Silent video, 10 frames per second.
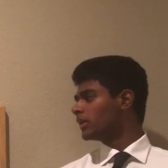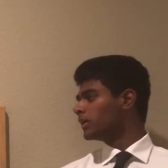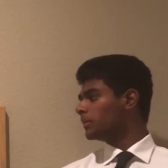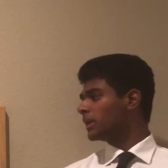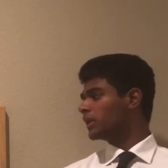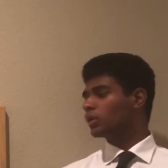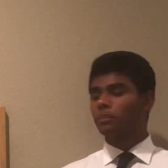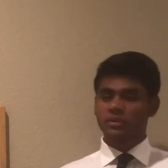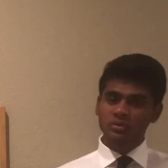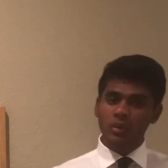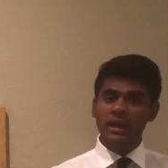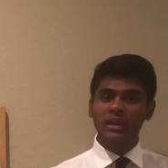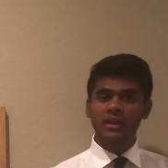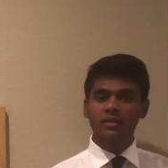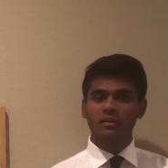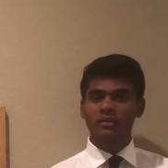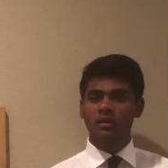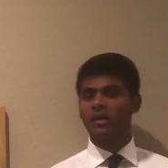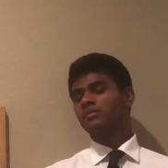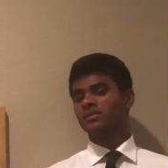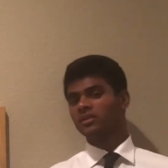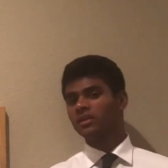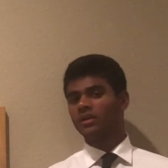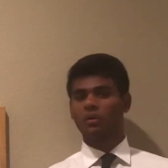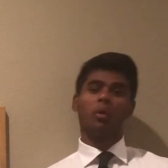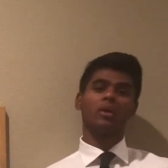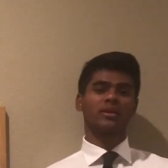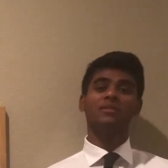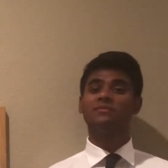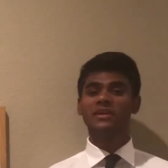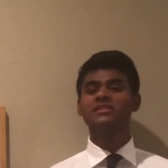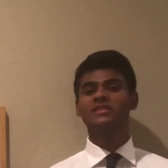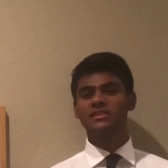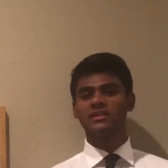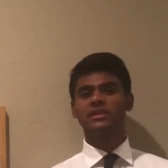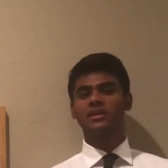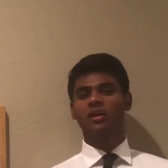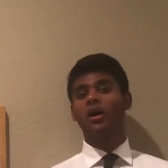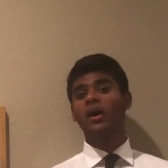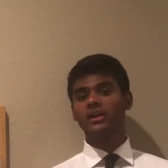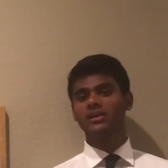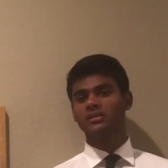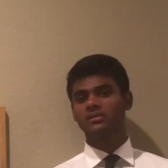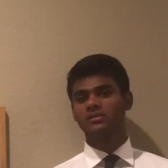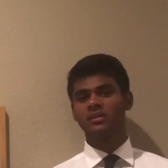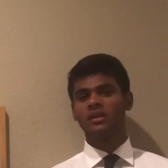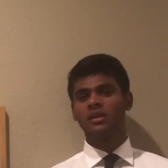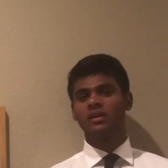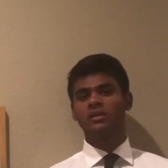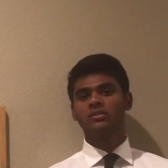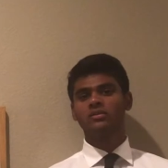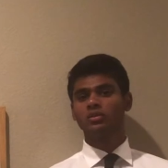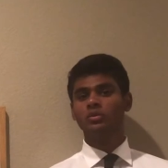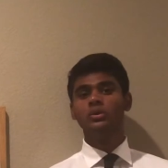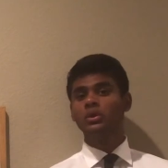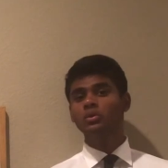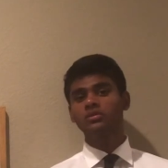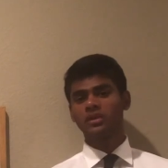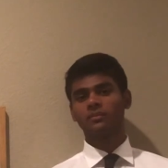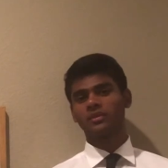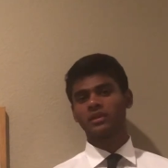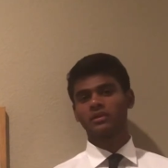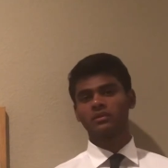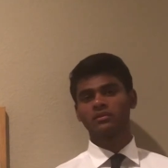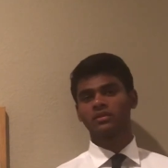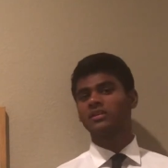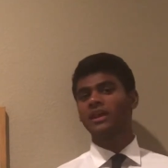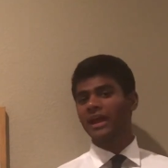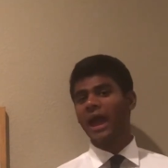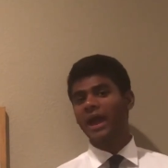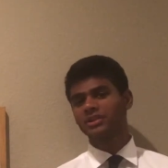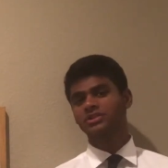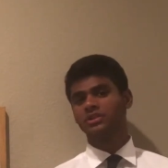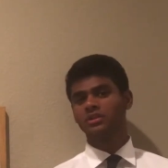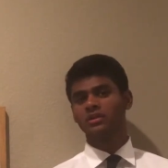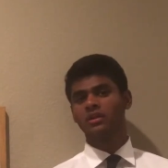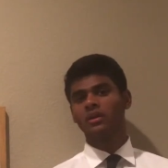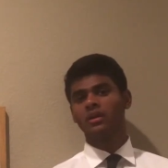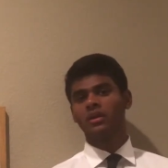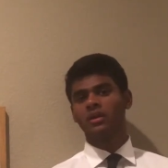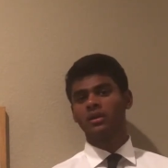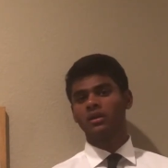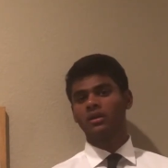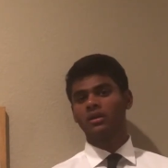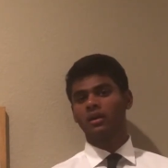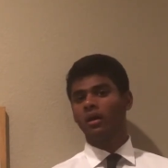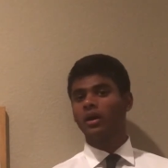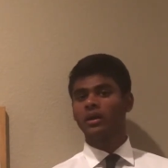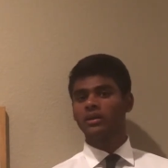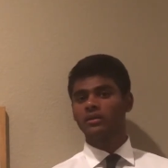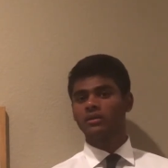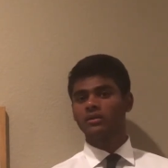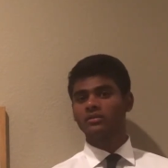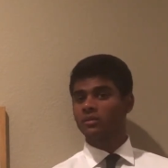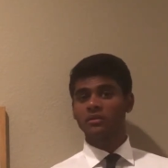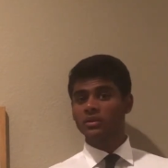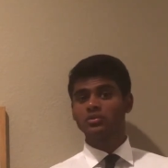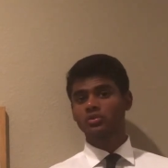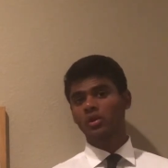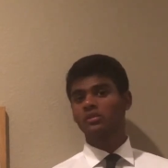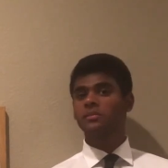meaning you're persuading, obviously, or convincing the audience to do something, to take action on something you strongly